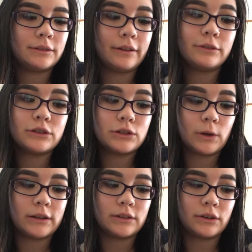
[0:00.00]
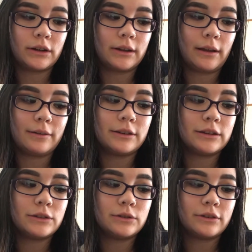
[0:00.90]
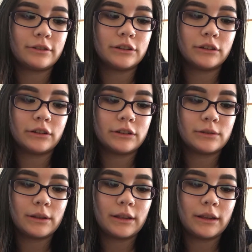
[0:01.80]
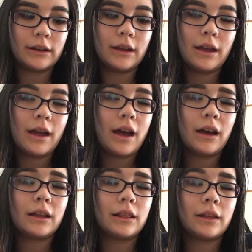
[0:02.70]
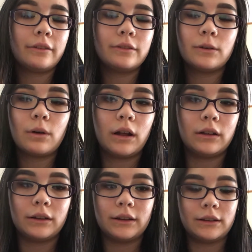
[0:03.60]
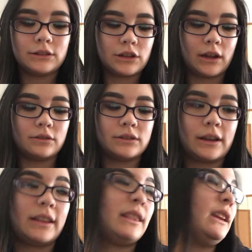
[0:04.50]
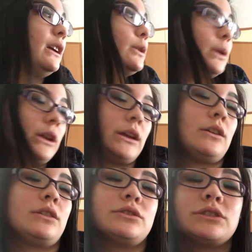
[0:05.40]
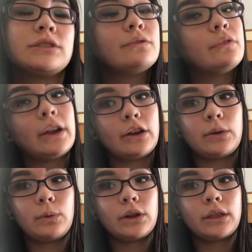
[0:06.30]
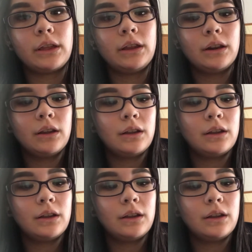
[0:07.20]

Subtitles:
I've used it twice already. I did 2 different looks with it. I love the quality of these shadows. I think $28 is very worth it.